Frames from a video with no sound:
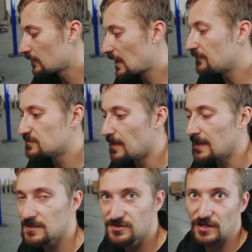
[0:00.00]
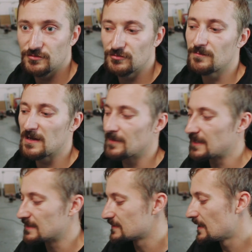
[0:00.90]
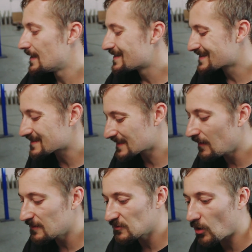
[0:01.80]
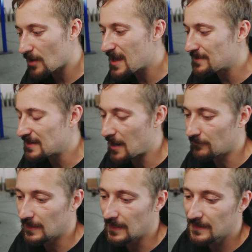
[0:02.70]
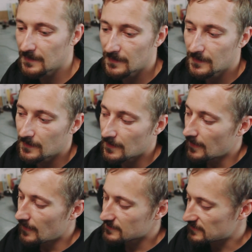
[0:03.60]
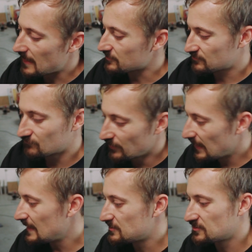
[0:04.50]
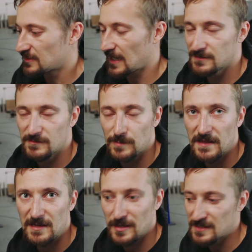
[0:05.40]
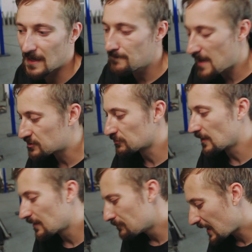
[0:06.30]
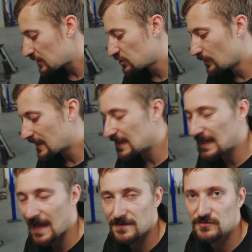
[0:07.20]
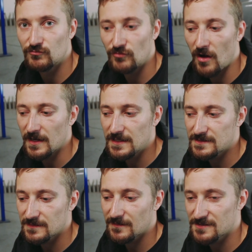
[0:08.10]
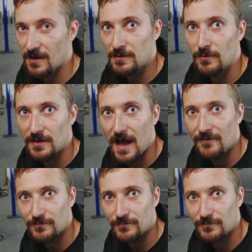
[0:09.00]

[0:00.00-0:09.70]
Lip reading: gives me 600mm. So that's kind of what I'm aiming at, really. So now it really is just a case of spending a bit of time measuring, making sure we're going to get this right, because I only want to have